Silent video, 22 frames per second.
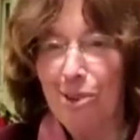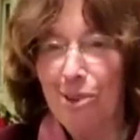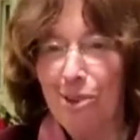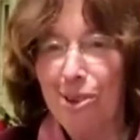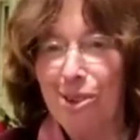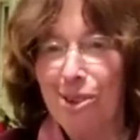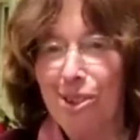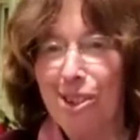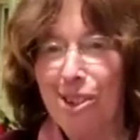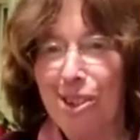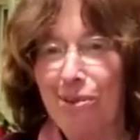
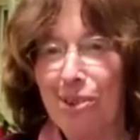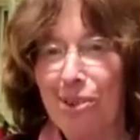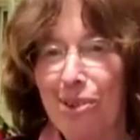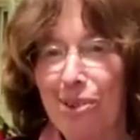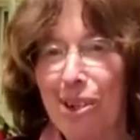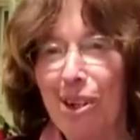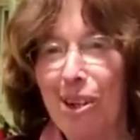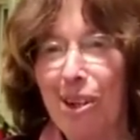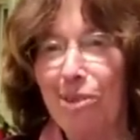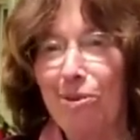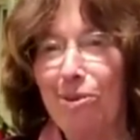
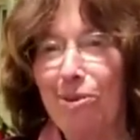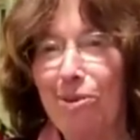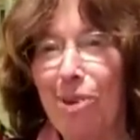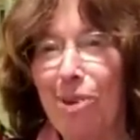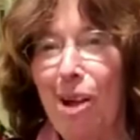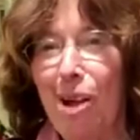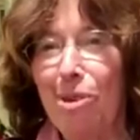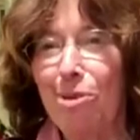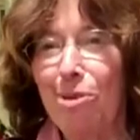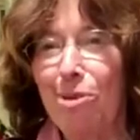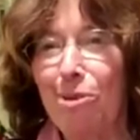difficult
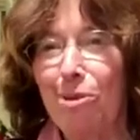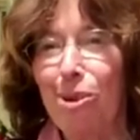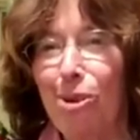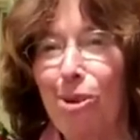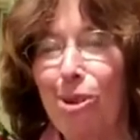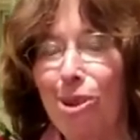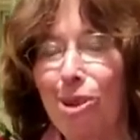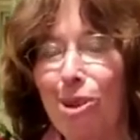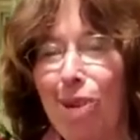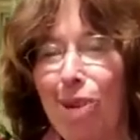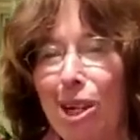father-in-law who
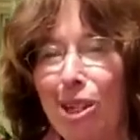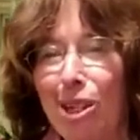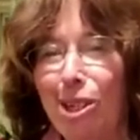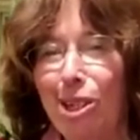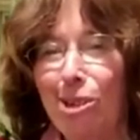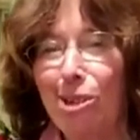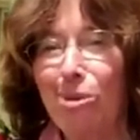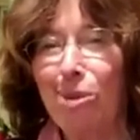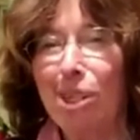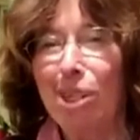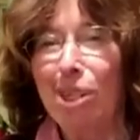tried to
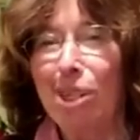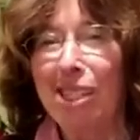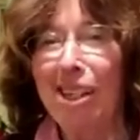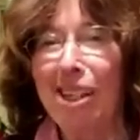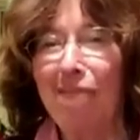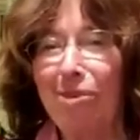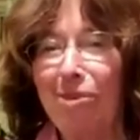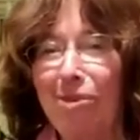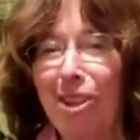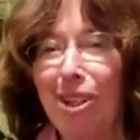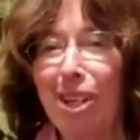squeeze
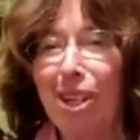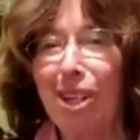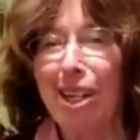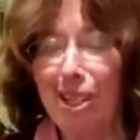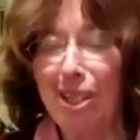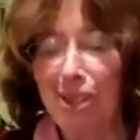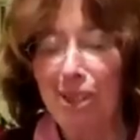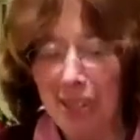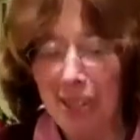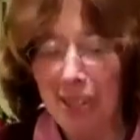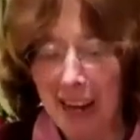everything he
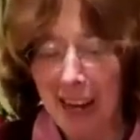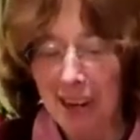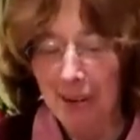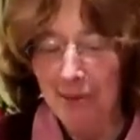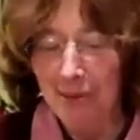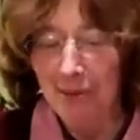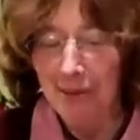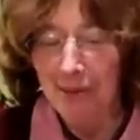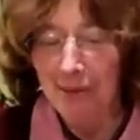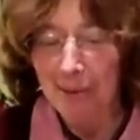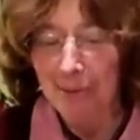could out of
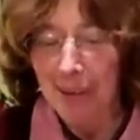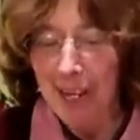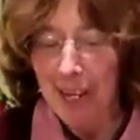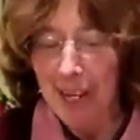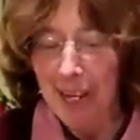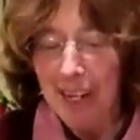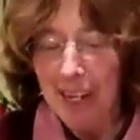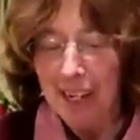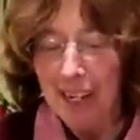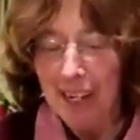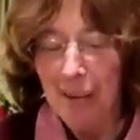him,
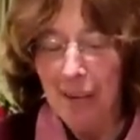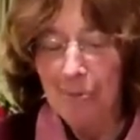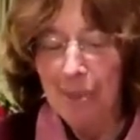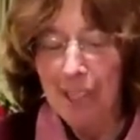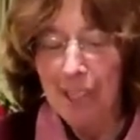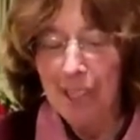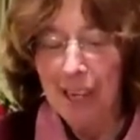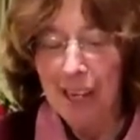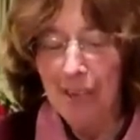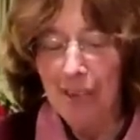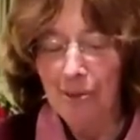comes
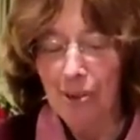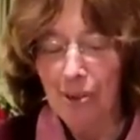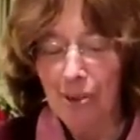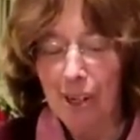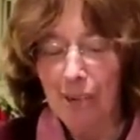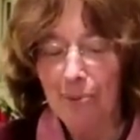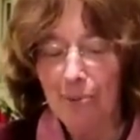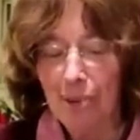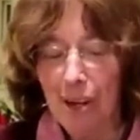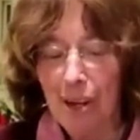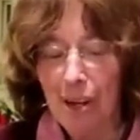after
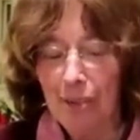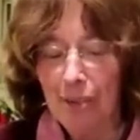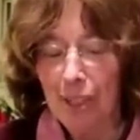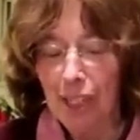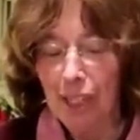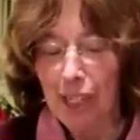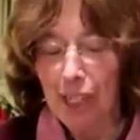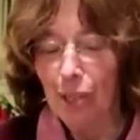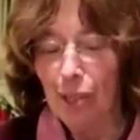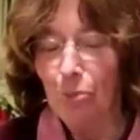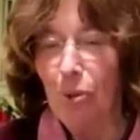him. Lavan
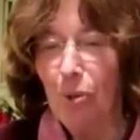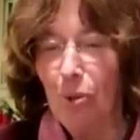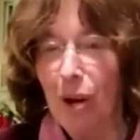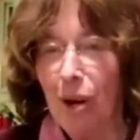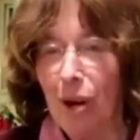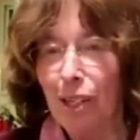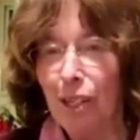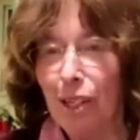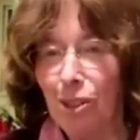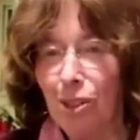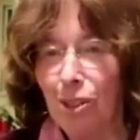says, why did you